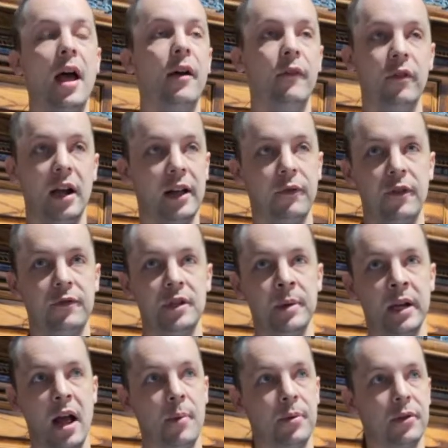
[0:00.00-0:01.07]
like
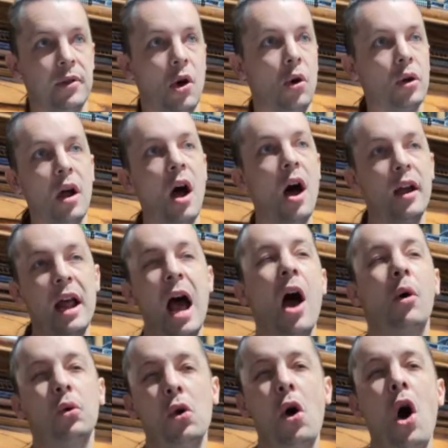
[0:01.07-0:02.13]
50-minute episode on
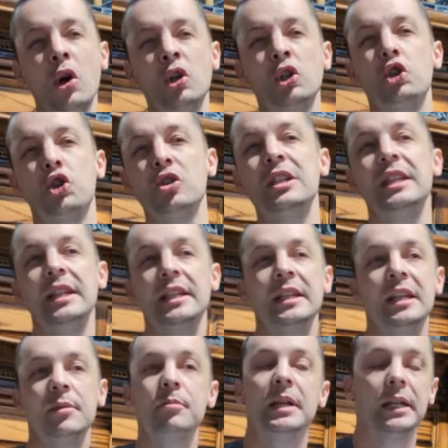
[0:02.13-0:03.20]
how long should
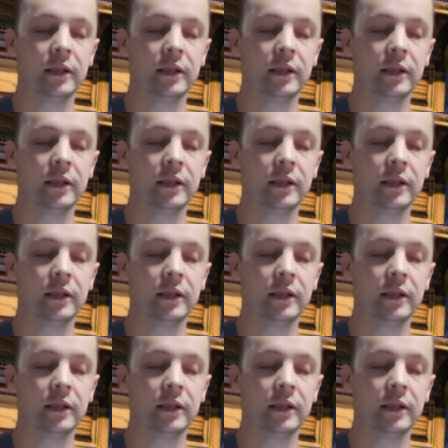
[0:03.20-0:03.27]
D&D be.